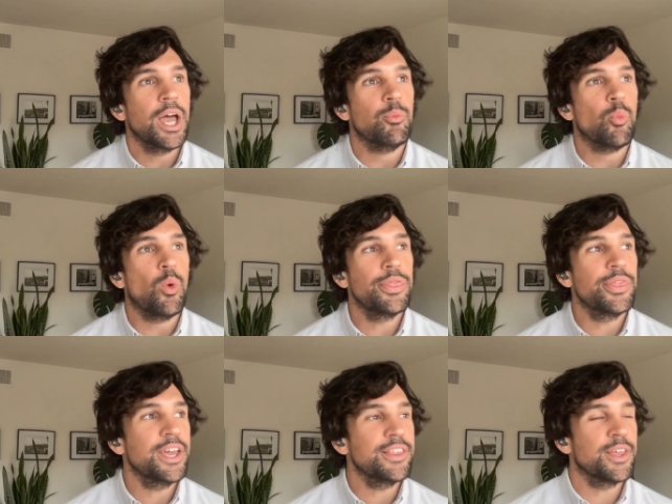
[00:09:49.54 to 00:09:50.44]
And one
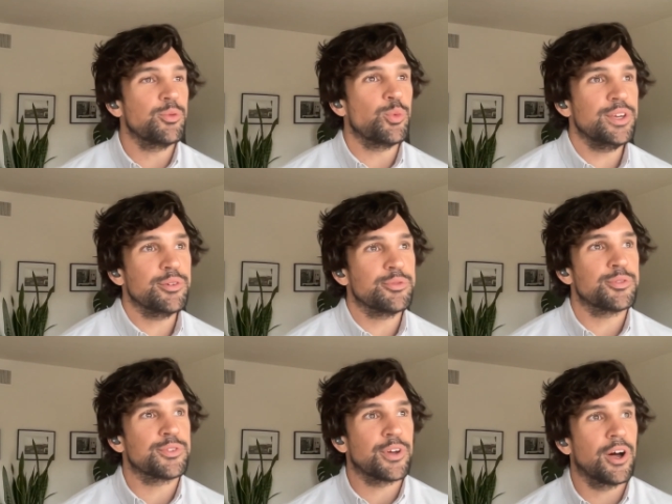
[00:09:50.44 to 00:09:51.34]
thing that we've
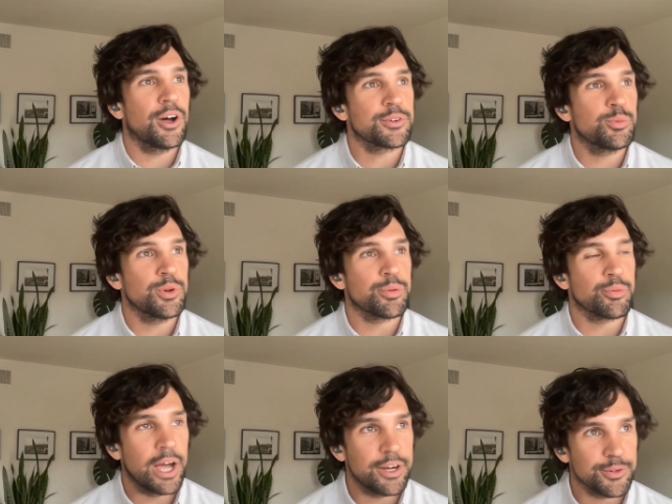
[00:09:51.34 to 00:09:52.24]
talked with
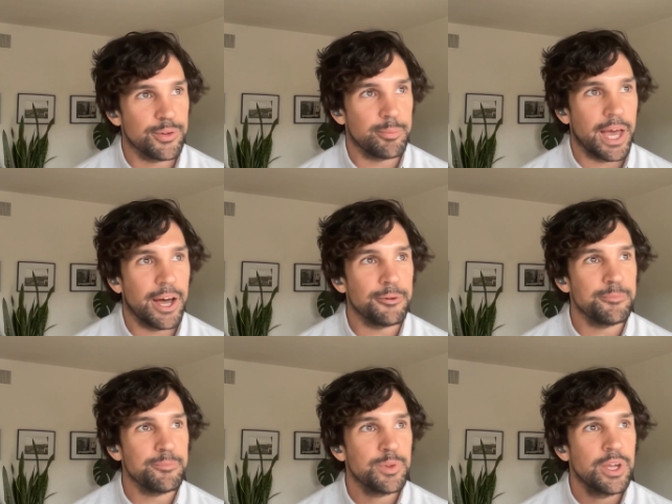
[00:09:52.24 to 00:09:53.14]
writers about,
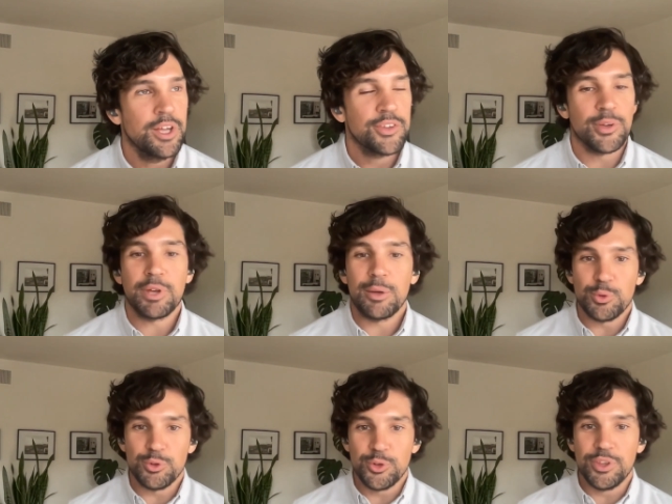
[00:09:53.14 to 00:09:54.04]
sometimes
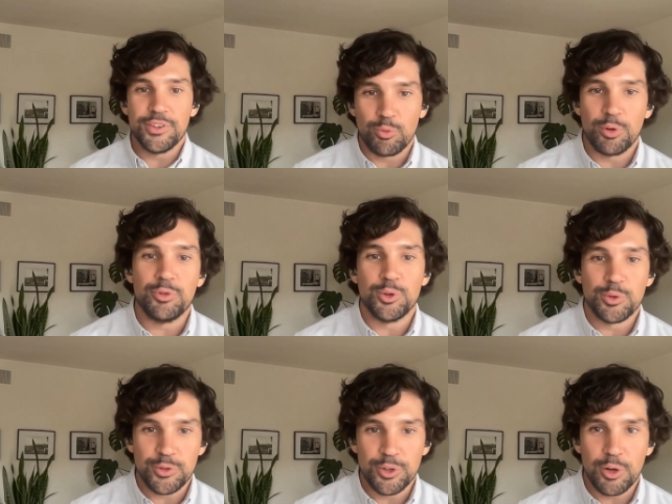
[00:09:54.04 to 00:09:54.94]
we'll do these
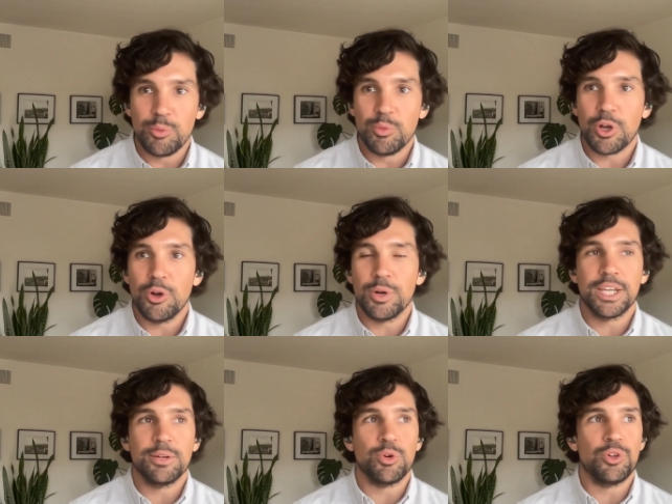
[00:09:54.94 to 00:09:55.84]
reviews, you know, and we'll go
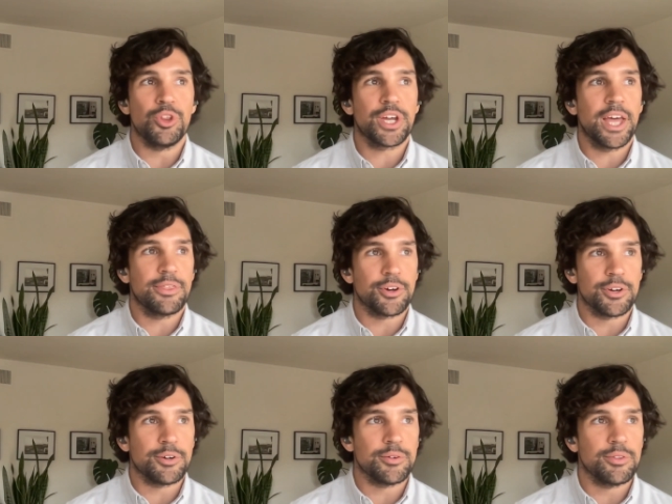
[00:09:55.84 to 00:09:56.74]
in and we'll look at
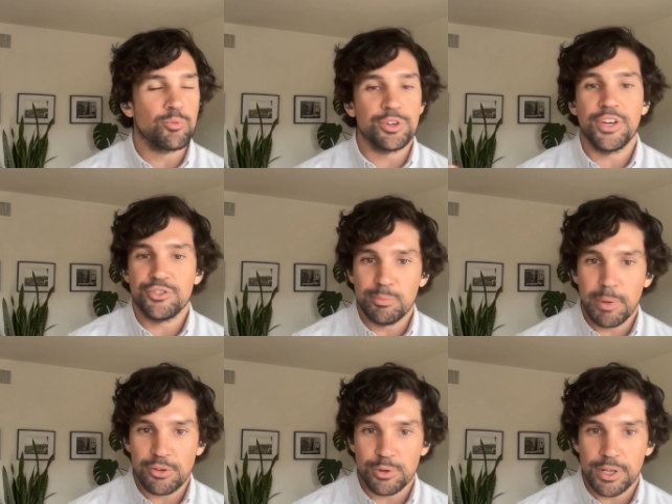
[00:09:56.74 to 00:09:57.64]
their retention
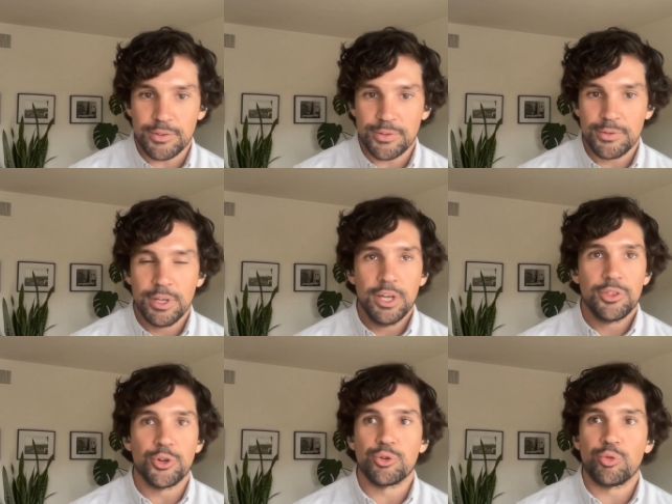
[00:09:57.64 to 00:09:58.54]
metrics,
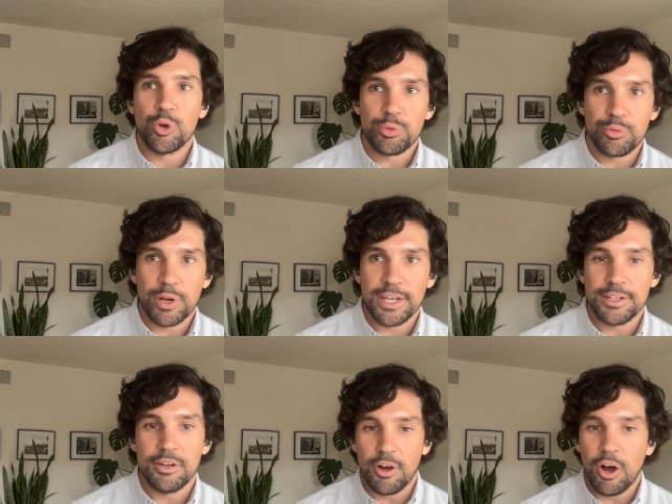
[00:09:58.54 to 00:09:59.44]
their growth rate,
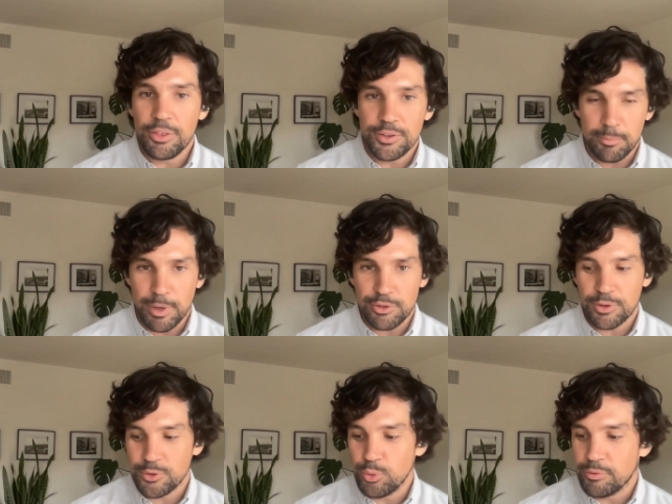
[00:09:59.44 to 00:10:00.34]
all these metrics
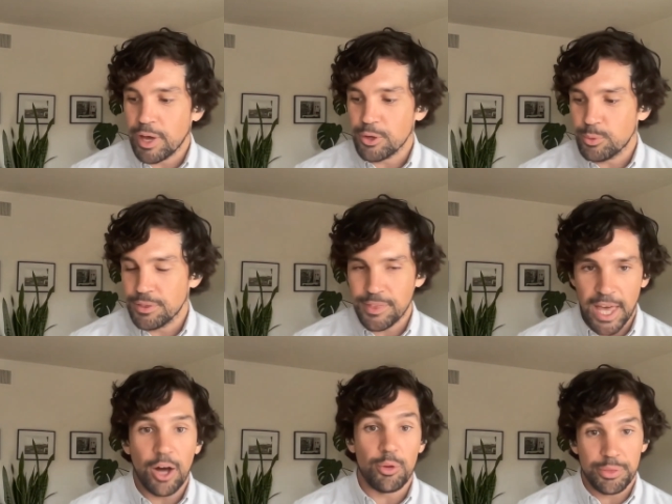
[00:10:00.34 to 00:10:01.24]
to evaluate the
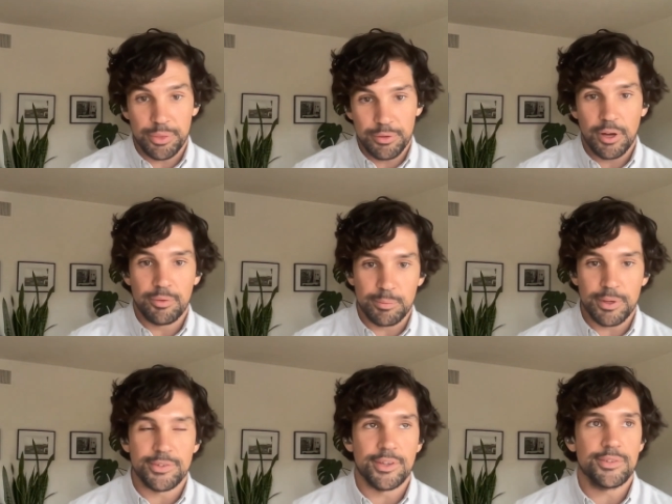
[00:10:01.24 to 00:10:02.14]
health of their
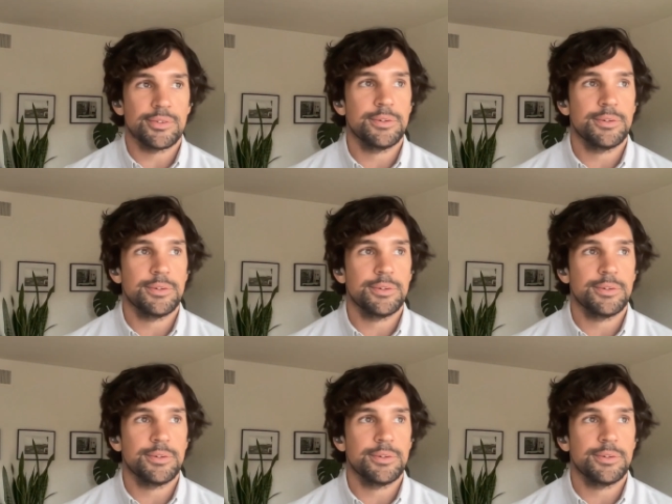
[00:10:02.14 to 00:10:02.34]
business.